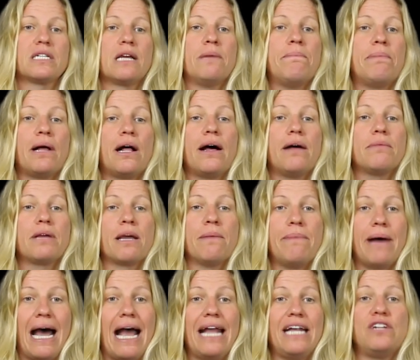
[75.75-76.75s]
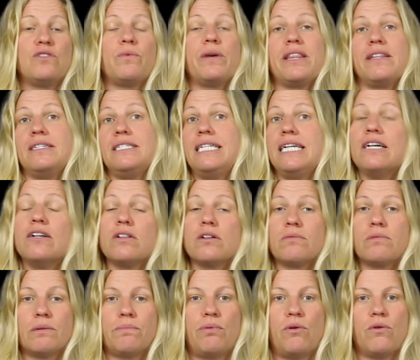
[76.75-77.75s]
combined with dealer
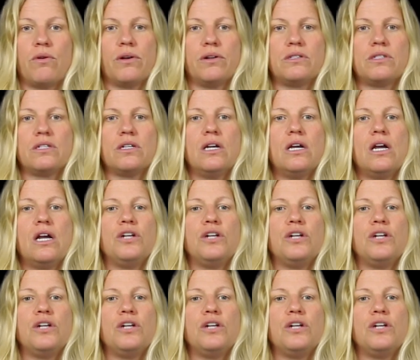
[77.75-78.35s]
reports